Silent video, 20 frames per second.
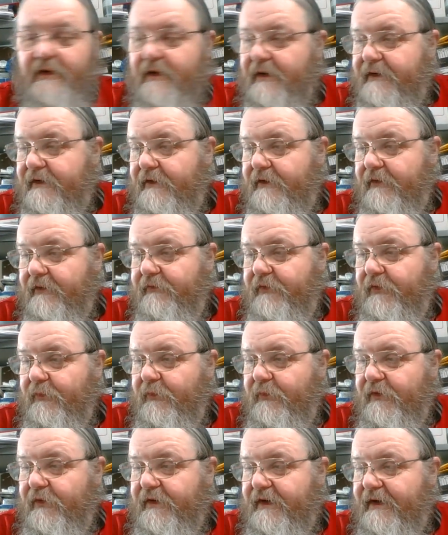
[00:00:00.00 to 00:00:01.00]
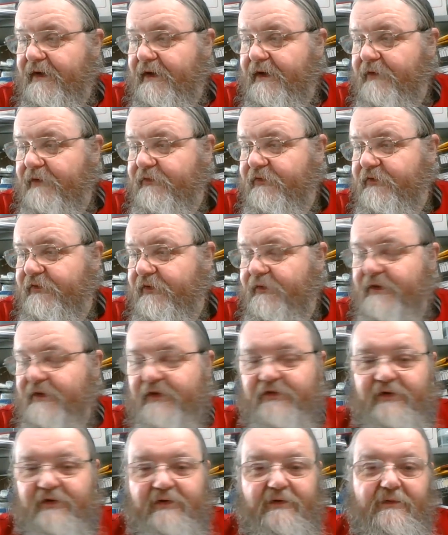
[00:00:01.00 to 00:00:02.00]
and then I've got to work out how to turn
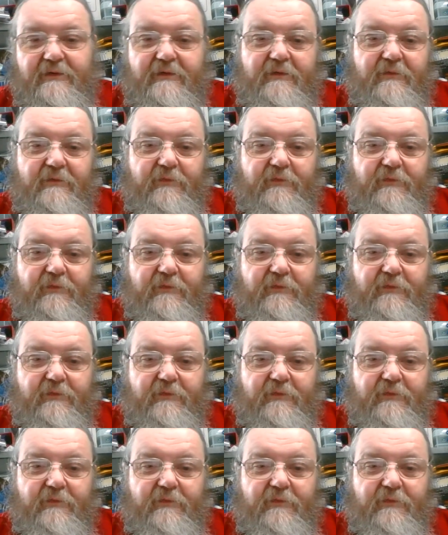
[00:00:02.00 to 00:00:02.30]
these in